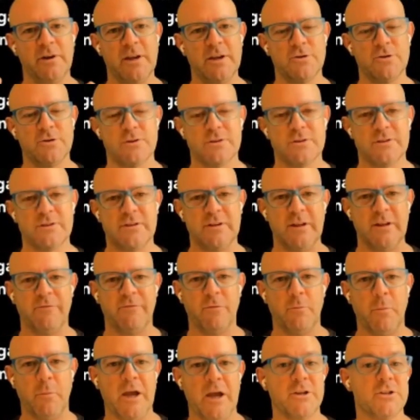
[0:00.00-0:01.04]
interests and
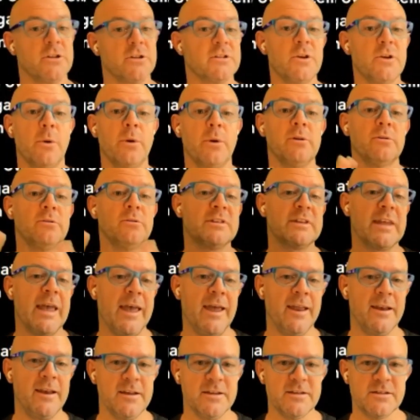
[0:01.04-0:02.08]
information. So it'll
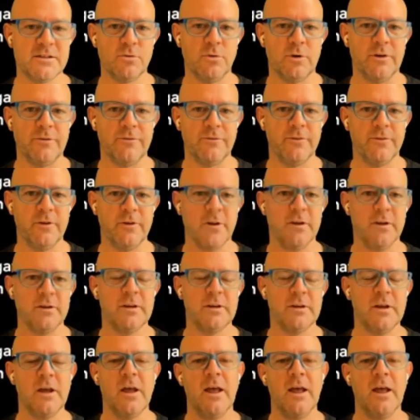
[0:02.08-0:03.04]
scan his Twitter feed,